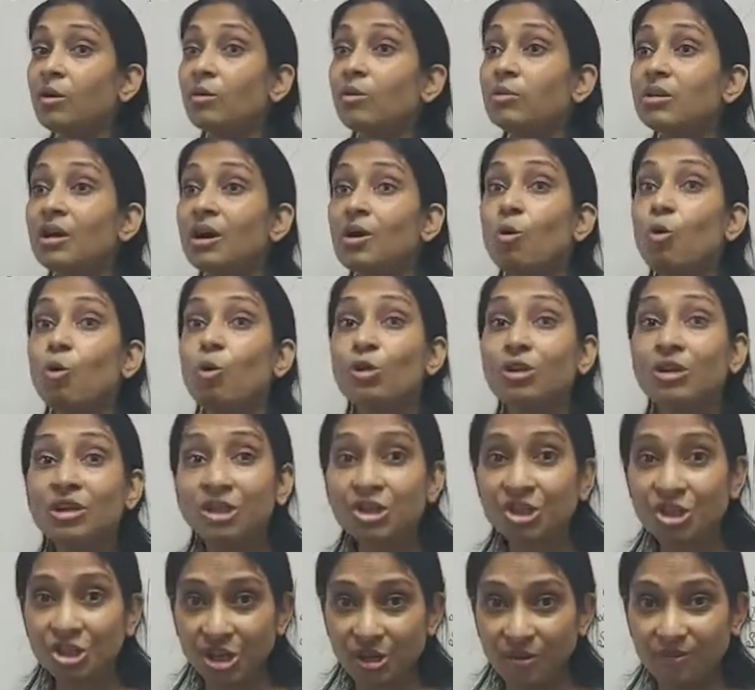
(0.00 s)
the
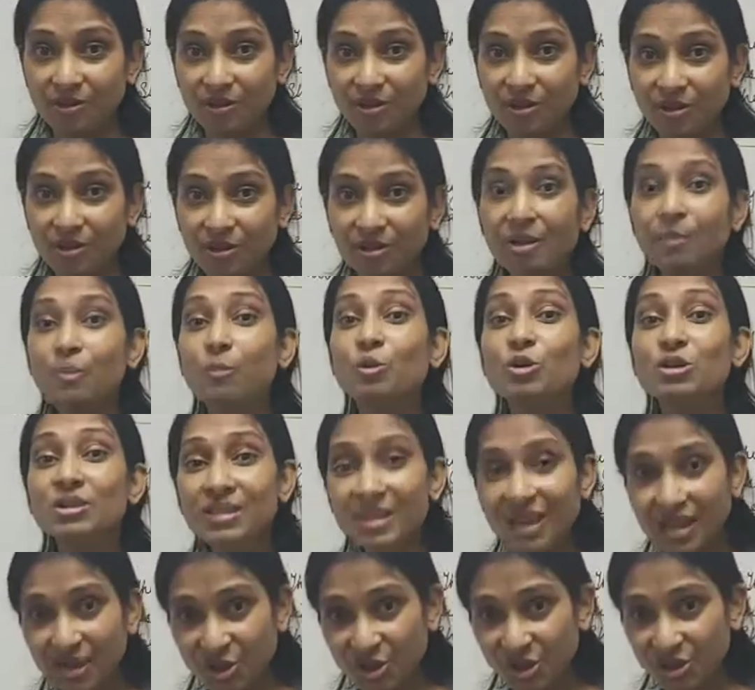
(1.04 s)
ownership, the
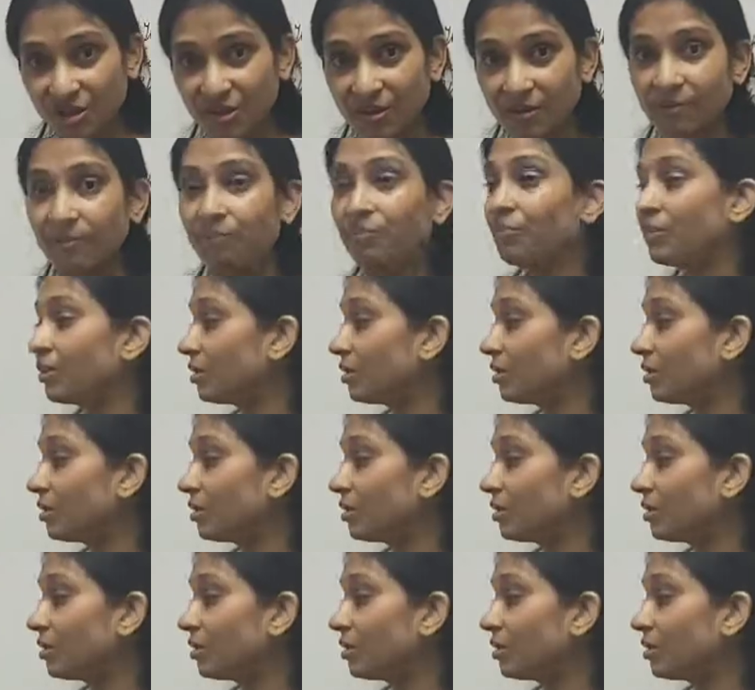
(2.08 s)
possession,